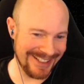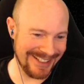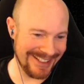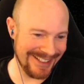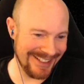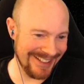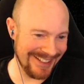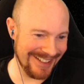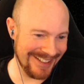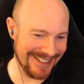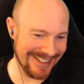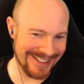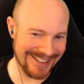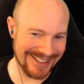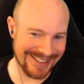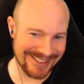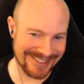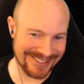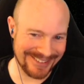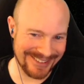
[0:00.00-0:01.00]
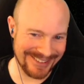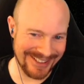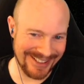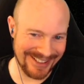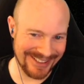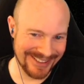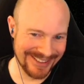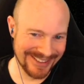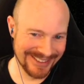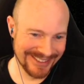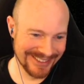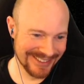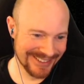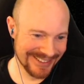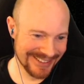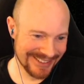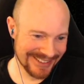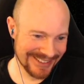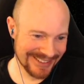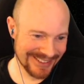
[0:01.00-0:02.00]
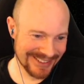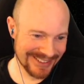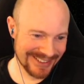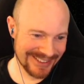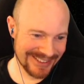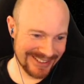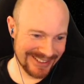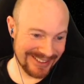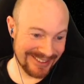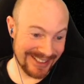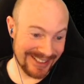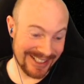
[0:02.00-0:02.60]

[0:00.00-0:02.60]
yeah, you're right. You're